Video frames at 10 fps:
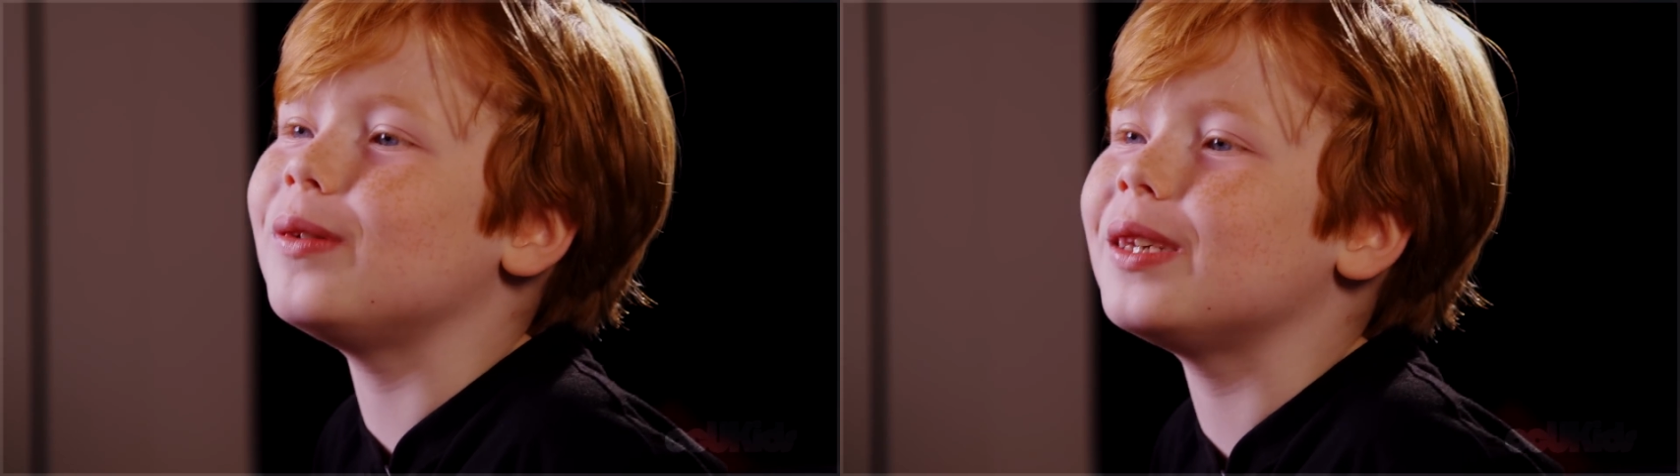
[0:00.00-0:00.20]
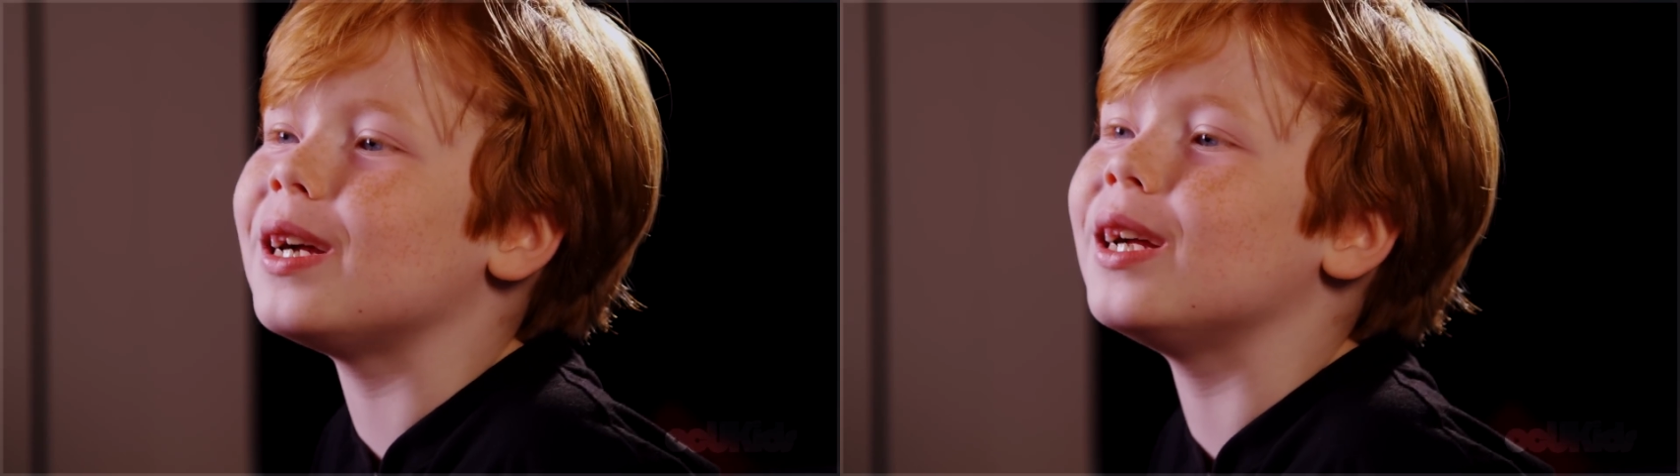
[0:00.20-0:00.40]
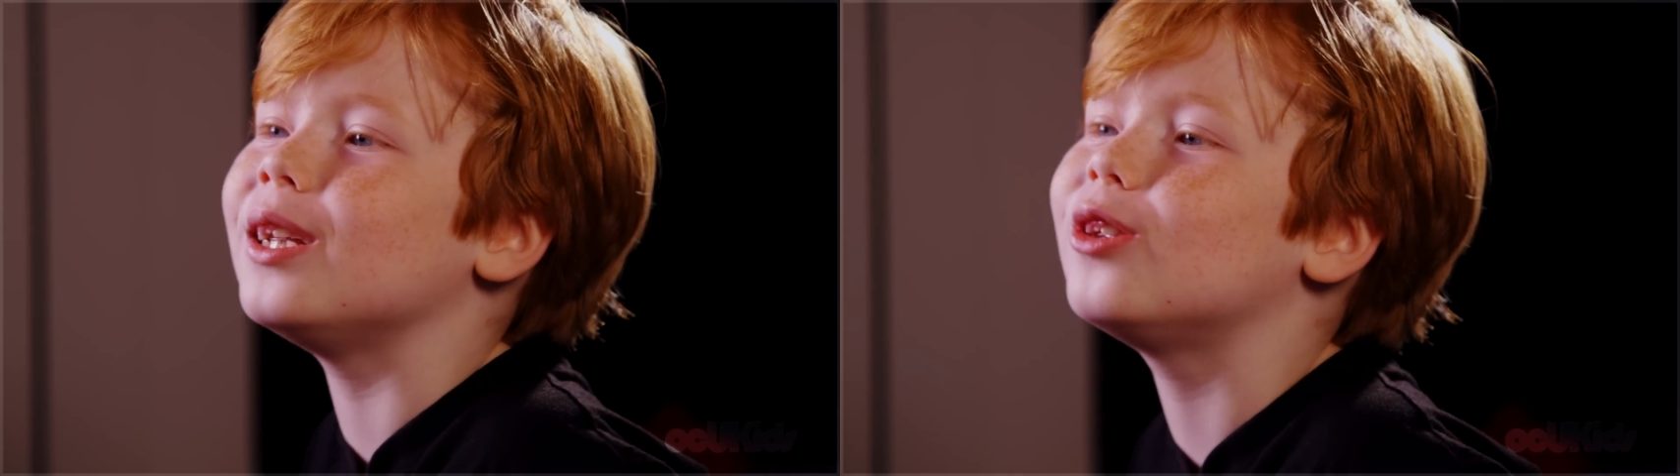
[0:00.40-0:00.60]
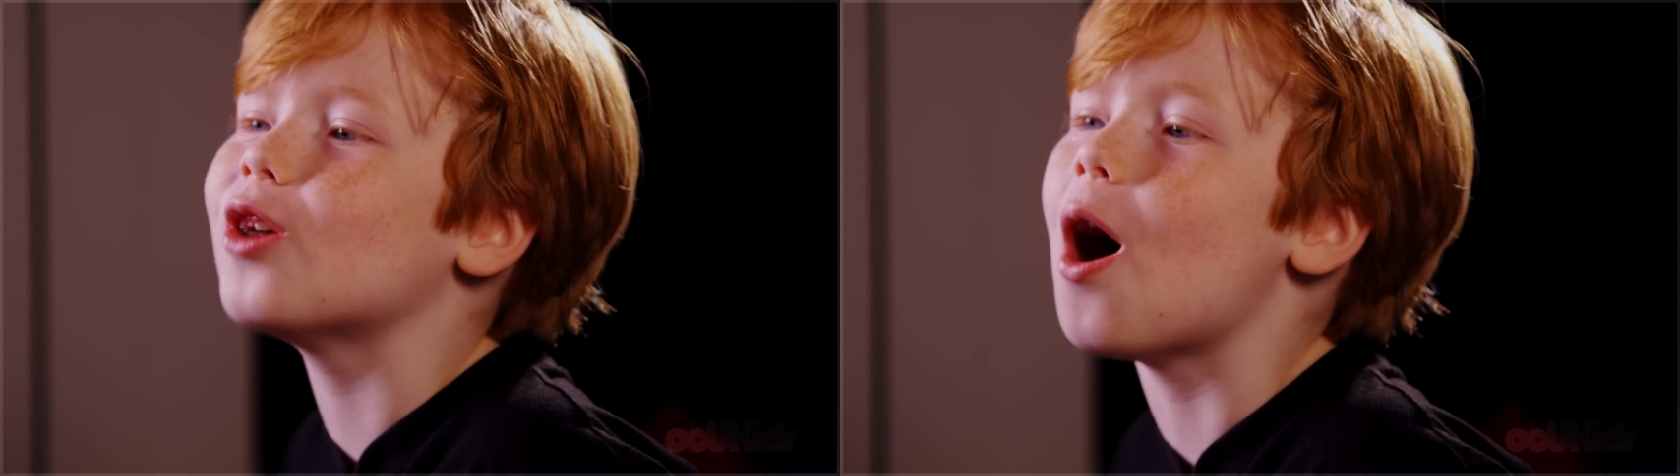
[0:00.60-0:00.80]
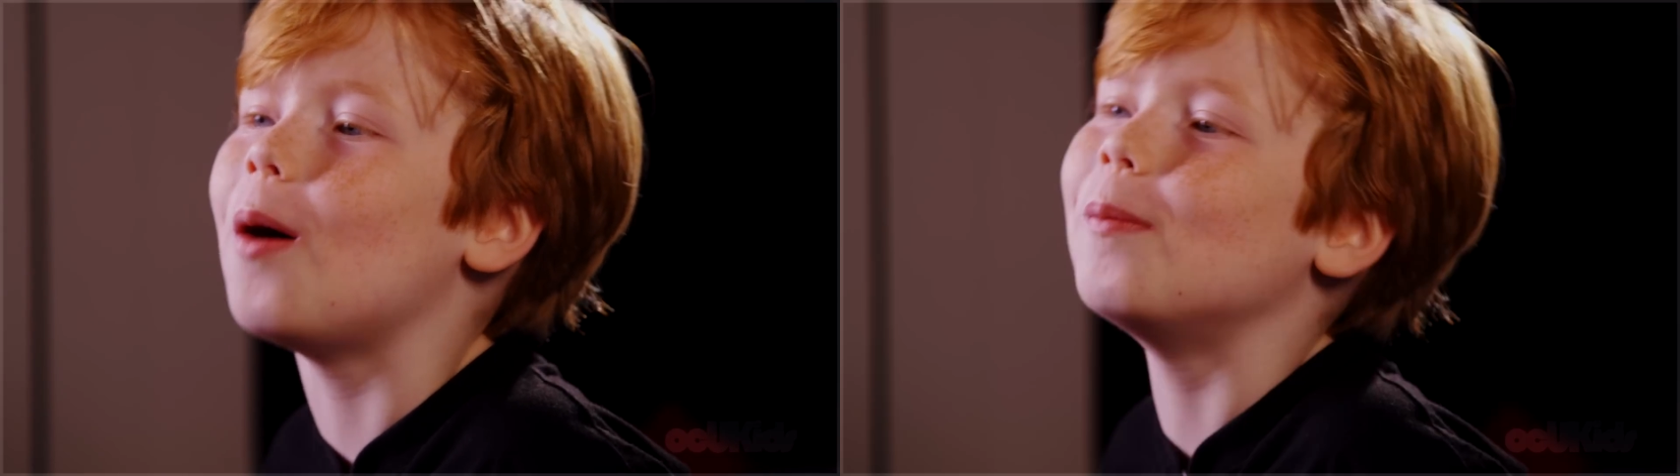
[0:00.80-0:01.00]
were saying
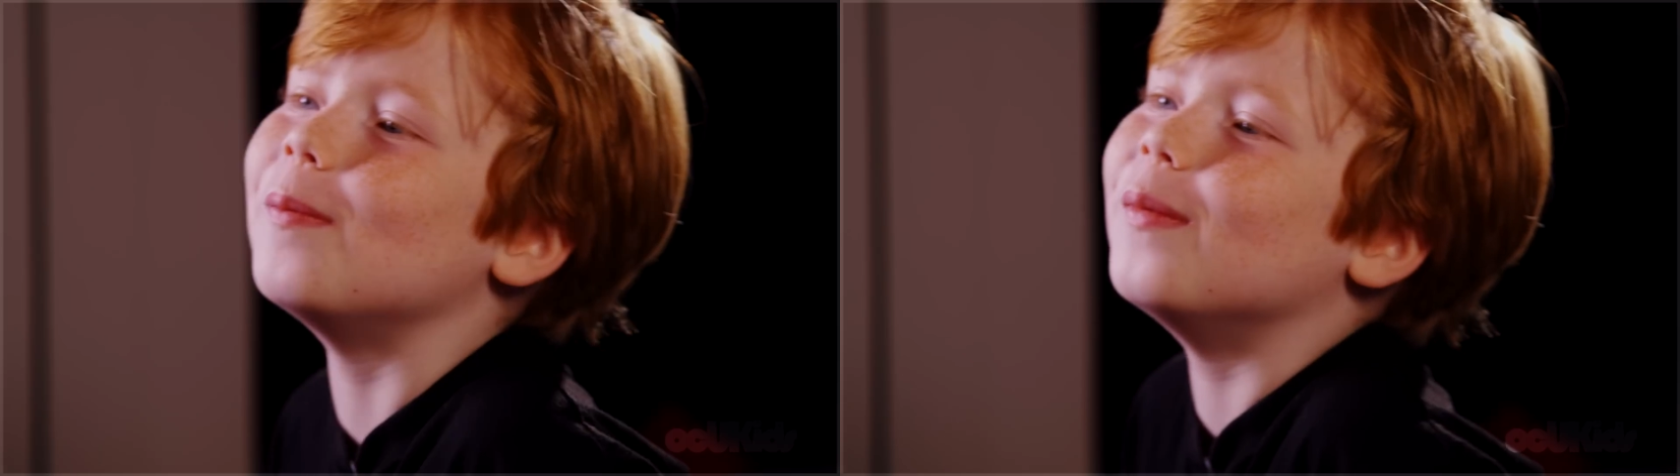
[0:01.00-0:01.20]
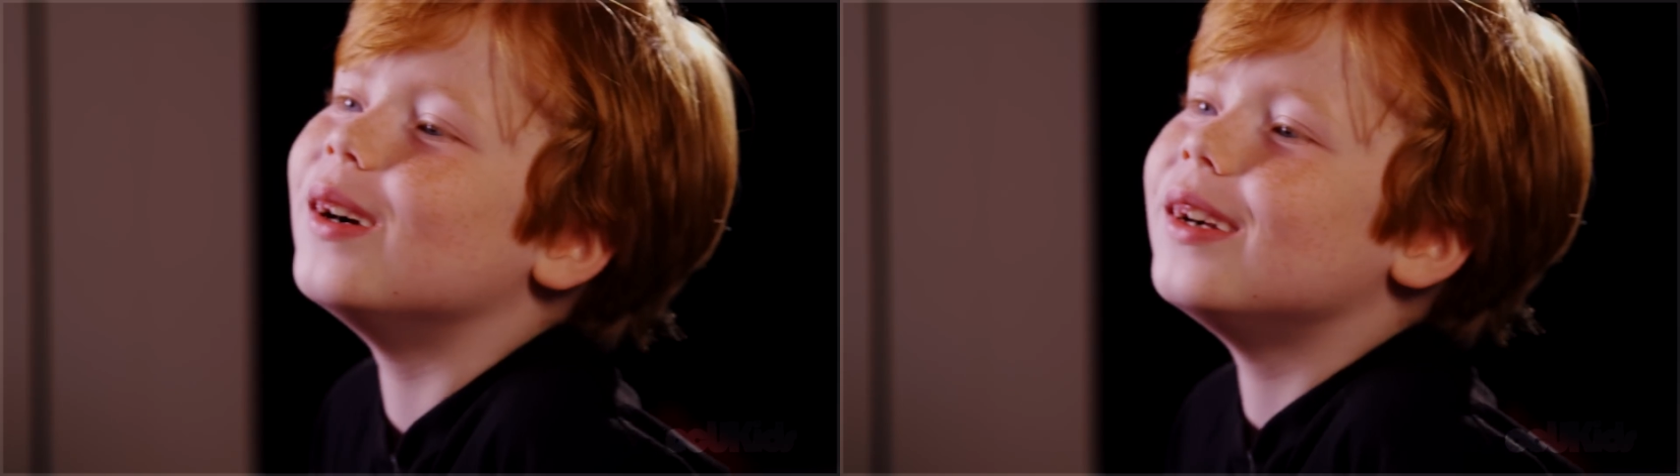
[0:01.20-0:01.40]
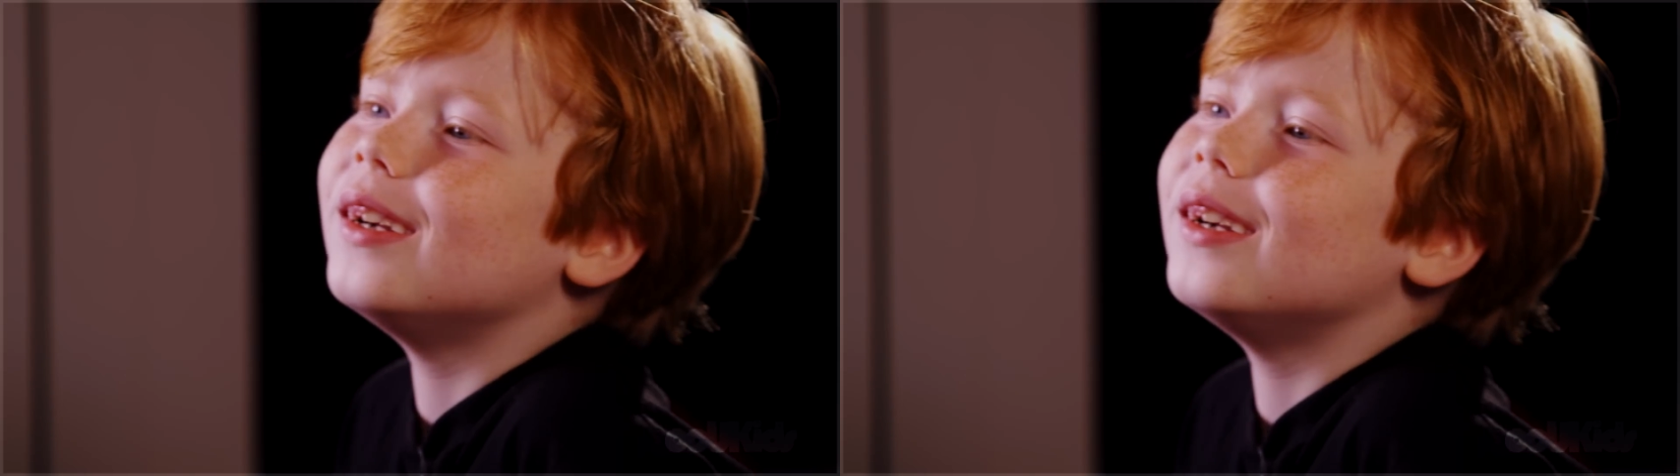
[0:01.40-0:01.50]
dumb.